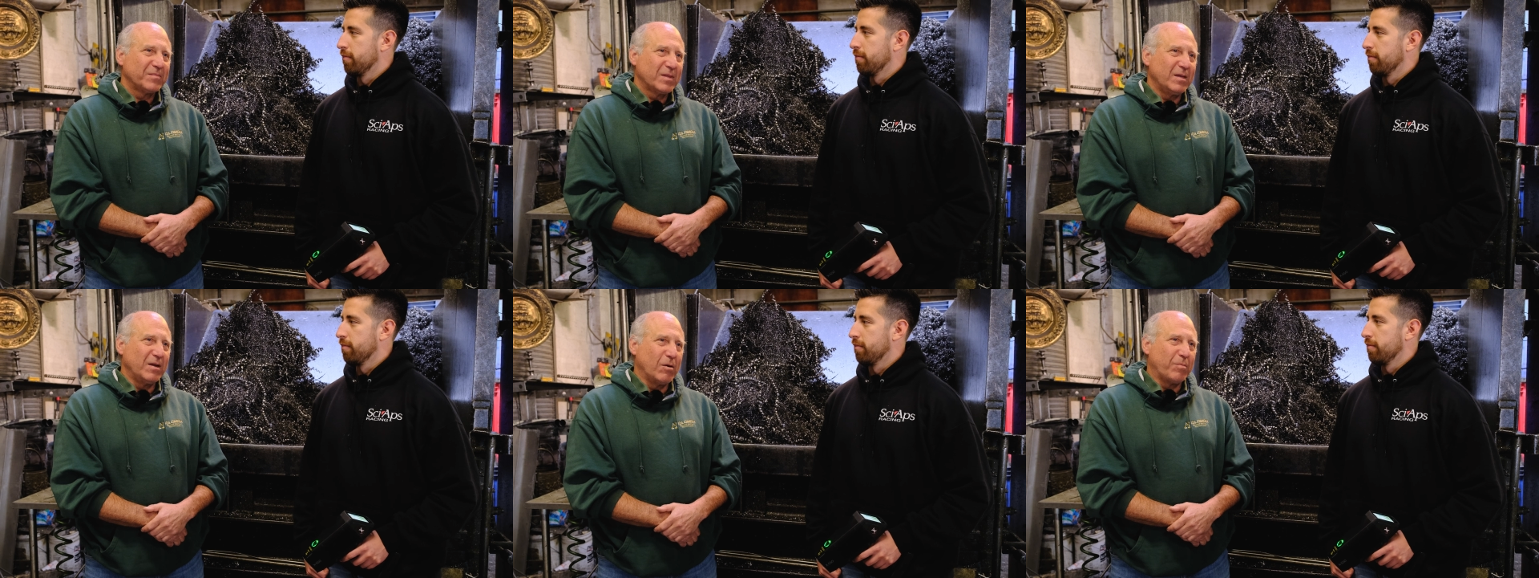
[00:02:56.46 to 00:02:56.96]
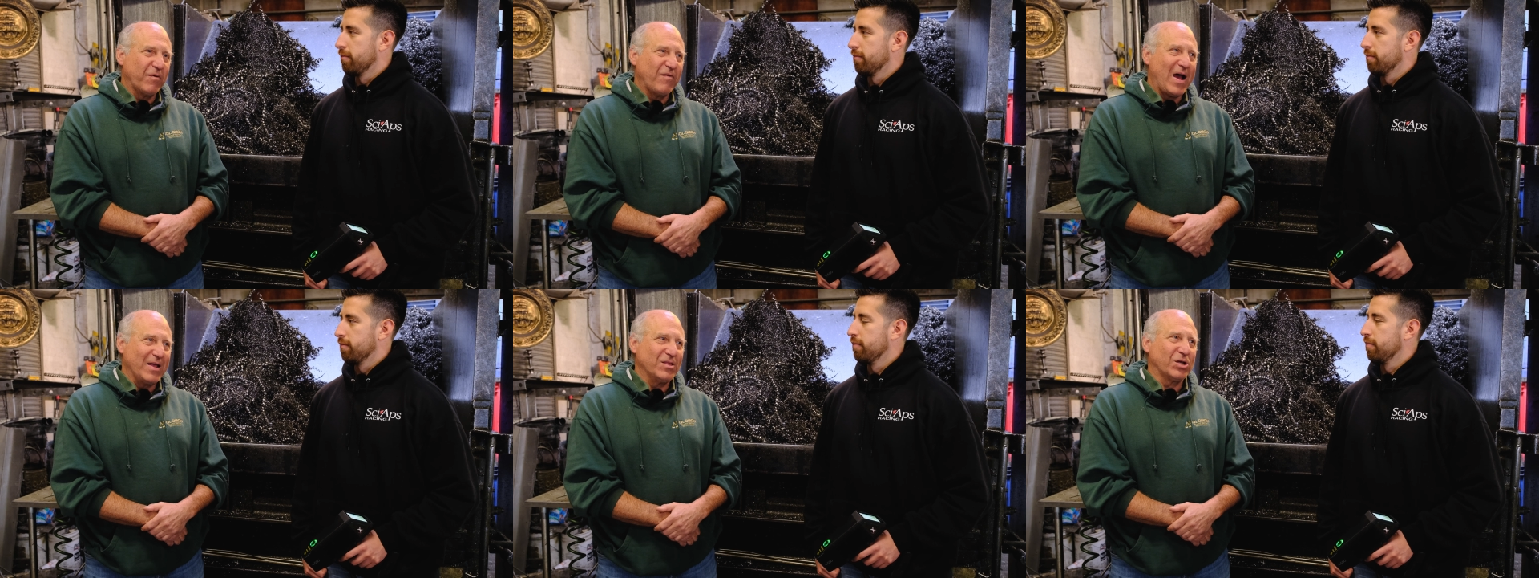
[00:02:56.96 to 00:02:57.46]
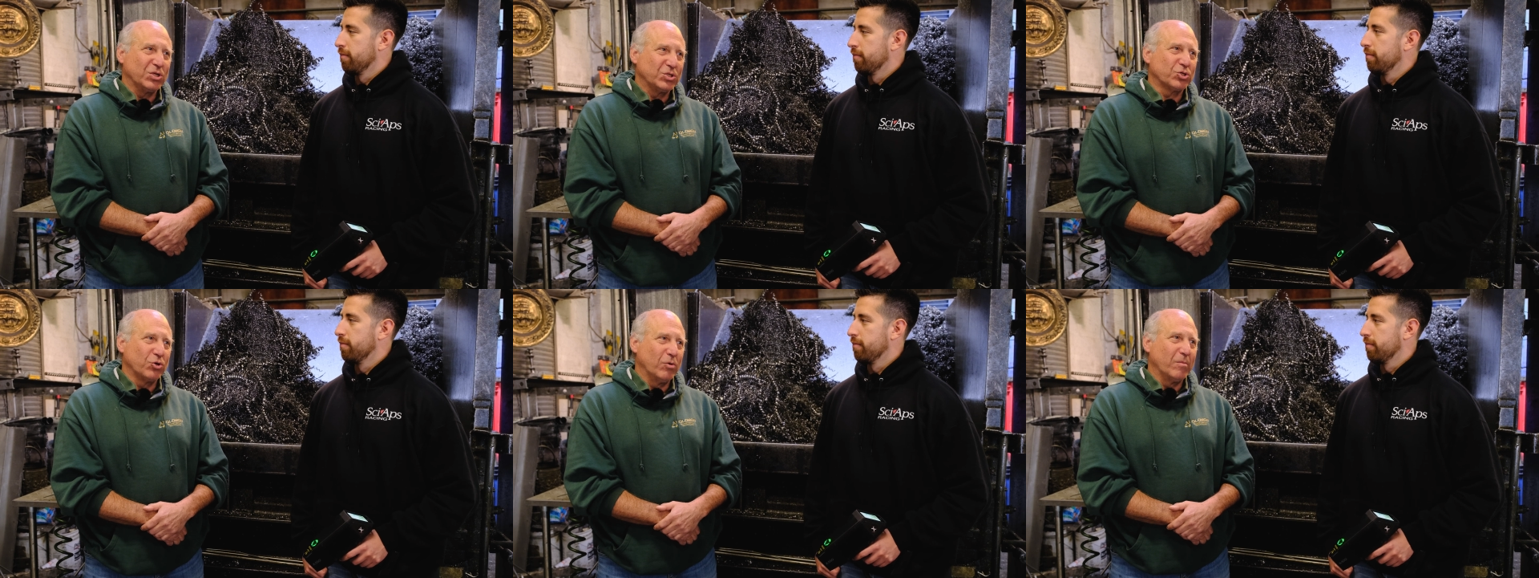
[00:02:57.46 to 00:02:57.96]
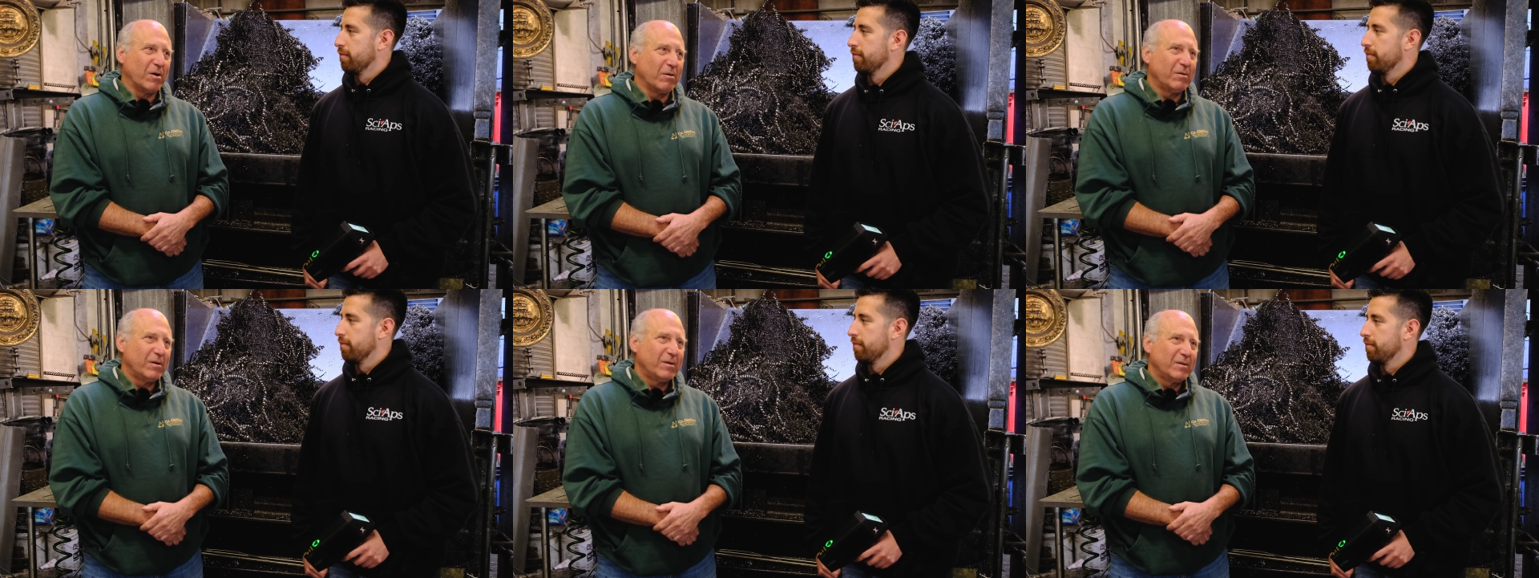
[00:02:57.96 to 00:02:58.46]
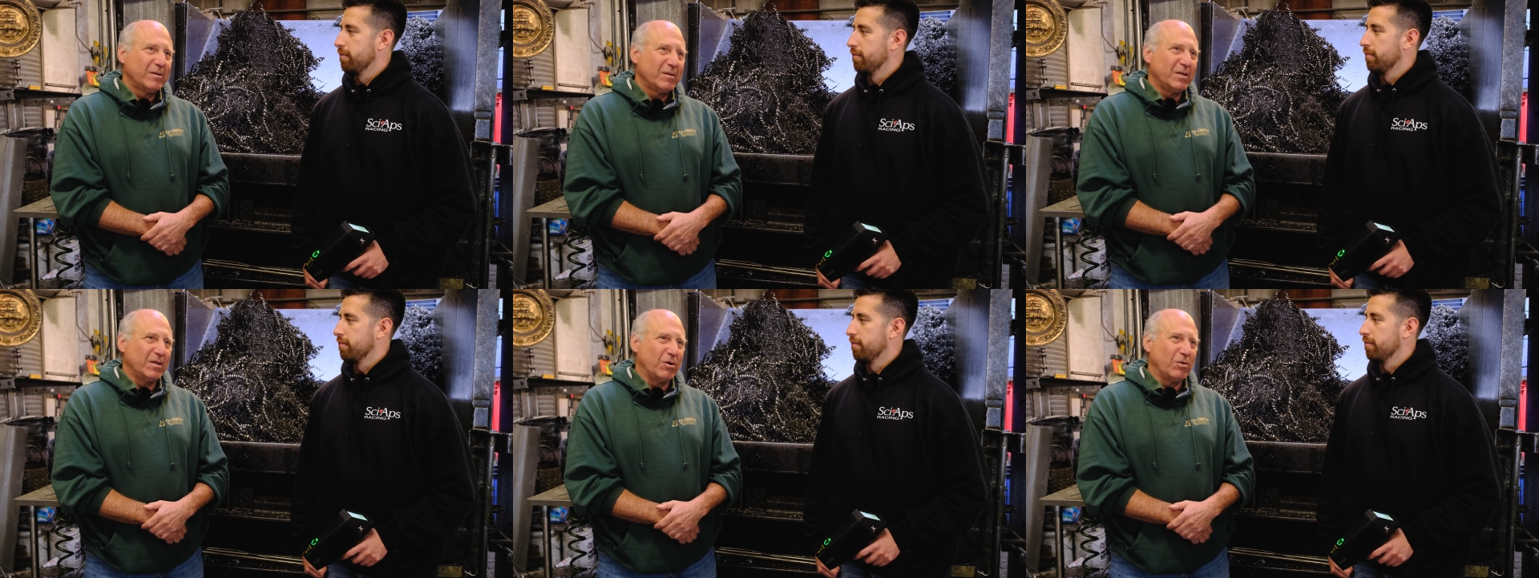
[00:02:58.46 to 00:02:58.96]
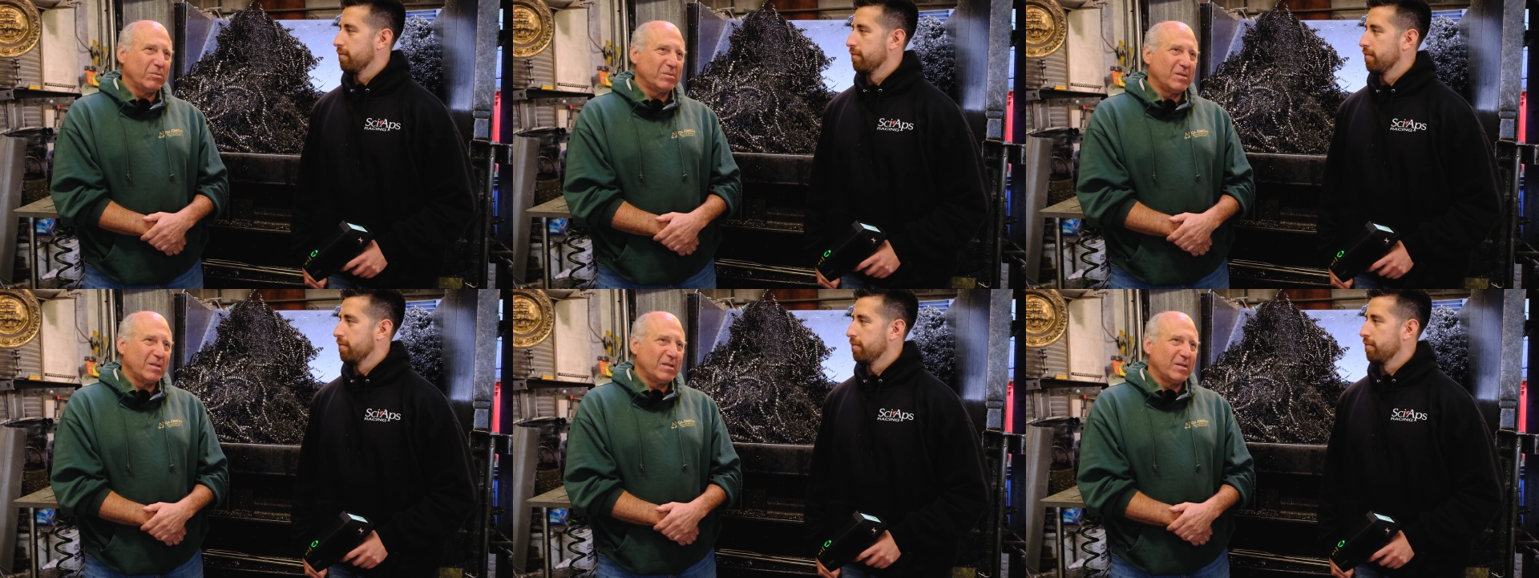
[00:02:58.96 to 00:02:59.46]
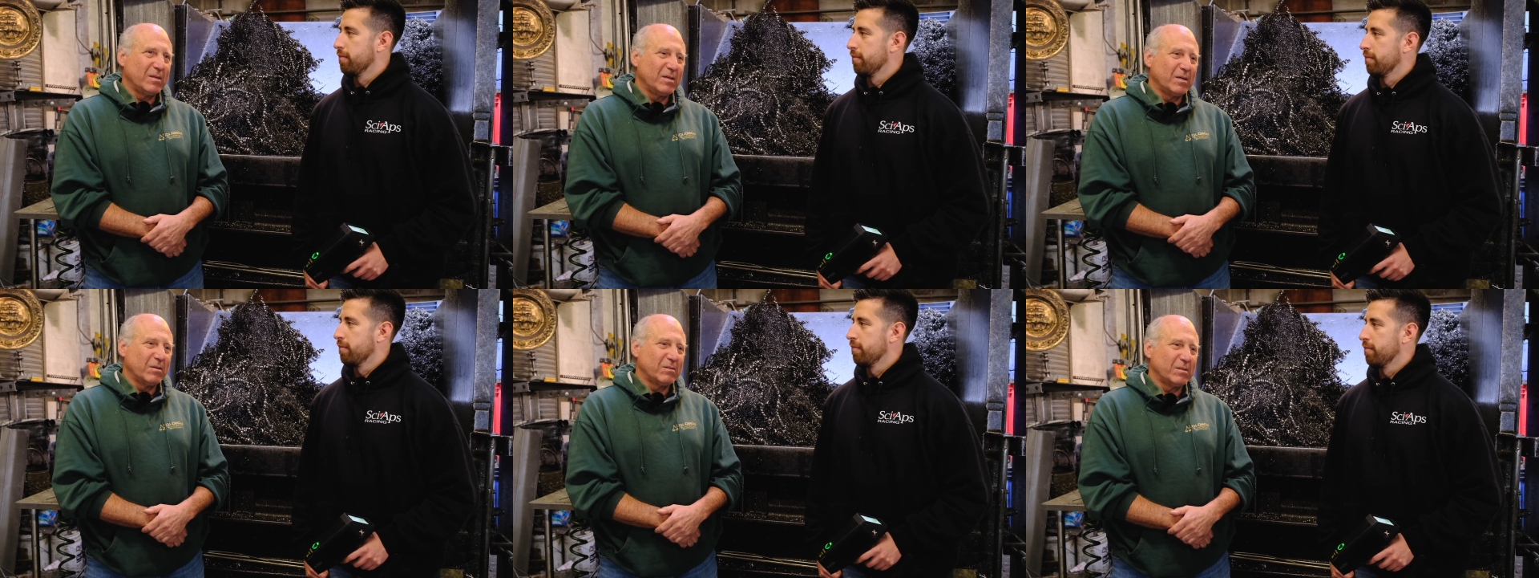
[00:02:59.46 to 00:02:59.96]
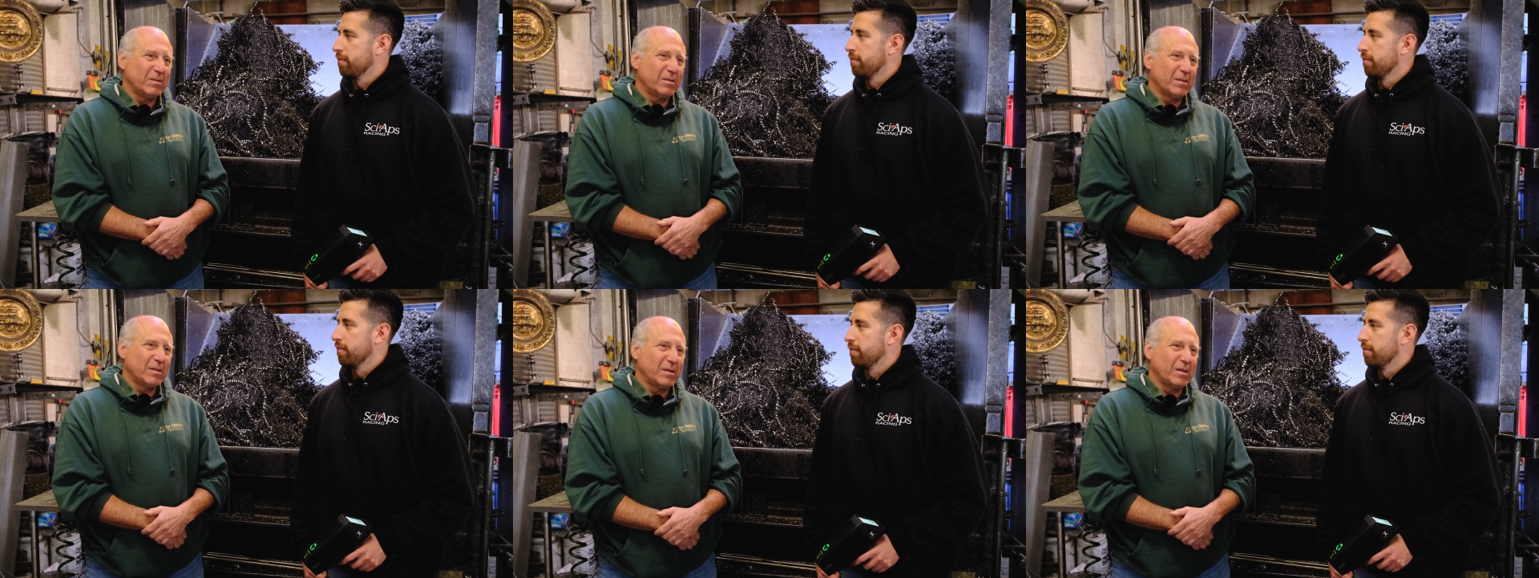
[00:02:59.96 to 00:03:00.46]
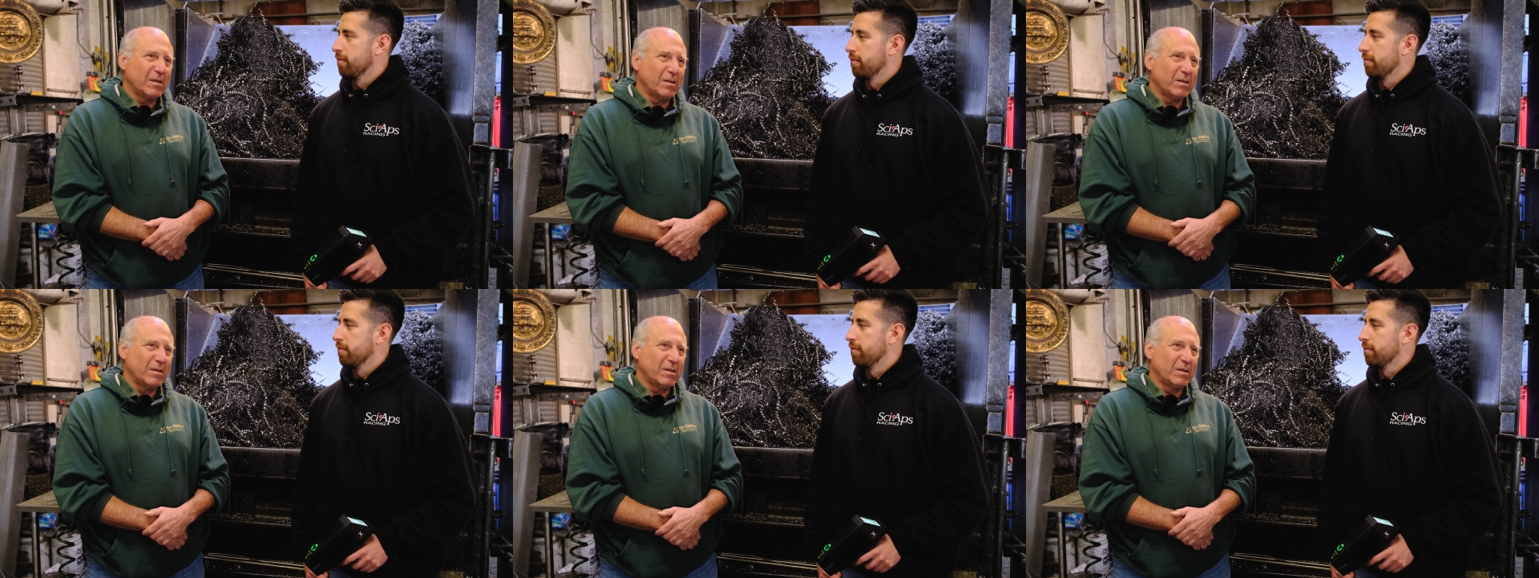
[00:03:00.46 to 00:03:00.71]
Speaker 1: you know, provide the consumer, you know, the, you know, uh,